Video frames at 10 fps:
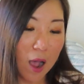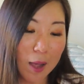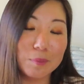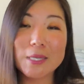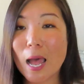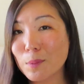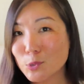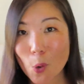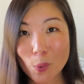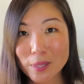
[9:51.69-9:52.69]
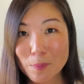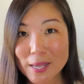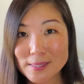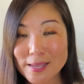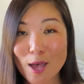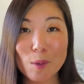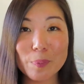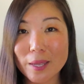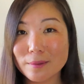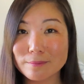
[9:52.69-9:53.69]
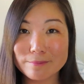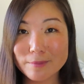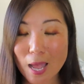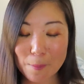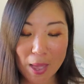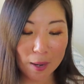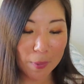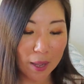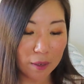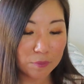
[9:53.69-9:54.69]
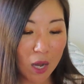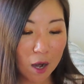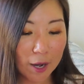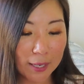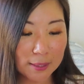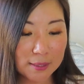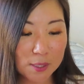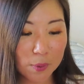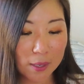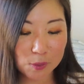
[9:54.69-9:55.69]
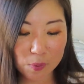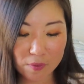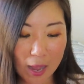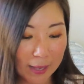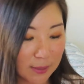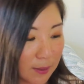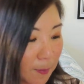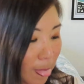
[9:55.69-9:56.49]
Um, not totally my style, but not mad about it. All right, let's see what else we've got.